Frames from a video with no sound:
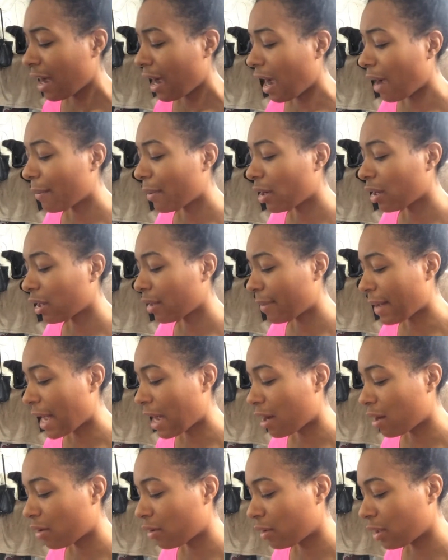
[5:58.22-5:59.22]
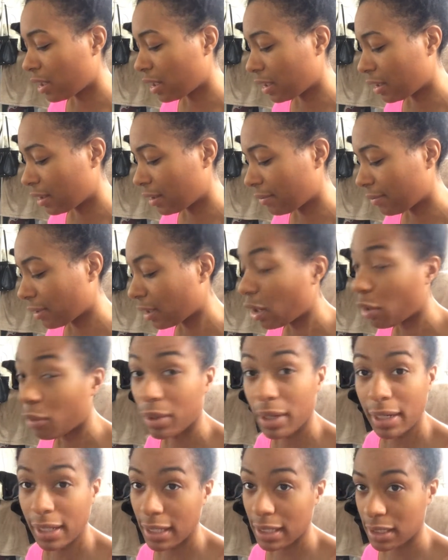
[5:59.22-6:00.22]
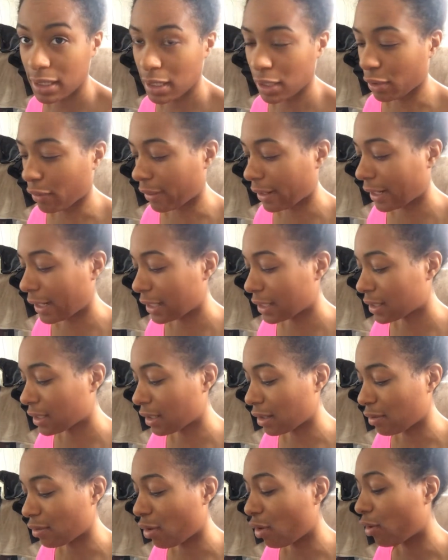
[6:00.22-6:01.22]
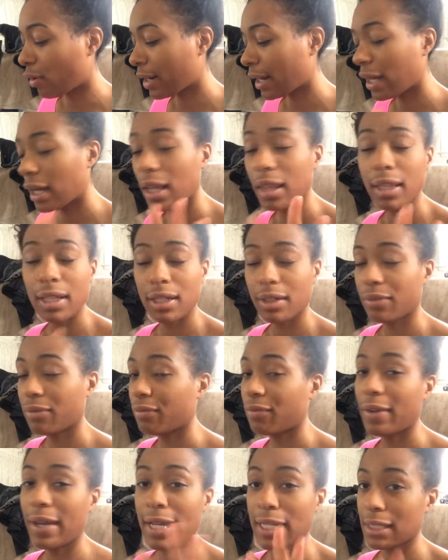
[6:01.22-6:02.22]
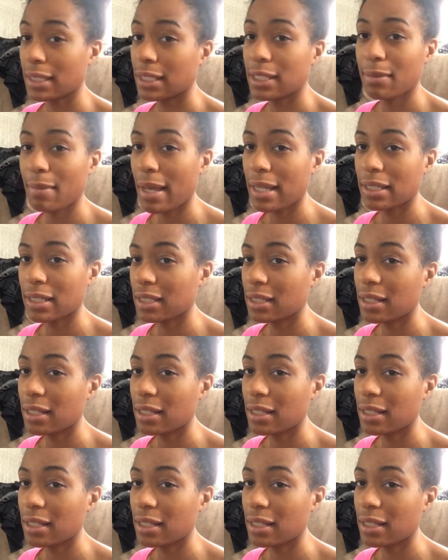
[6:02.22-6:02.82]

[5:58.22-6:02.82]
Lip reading: I'm all about going against the grain. So all that other fancy smancy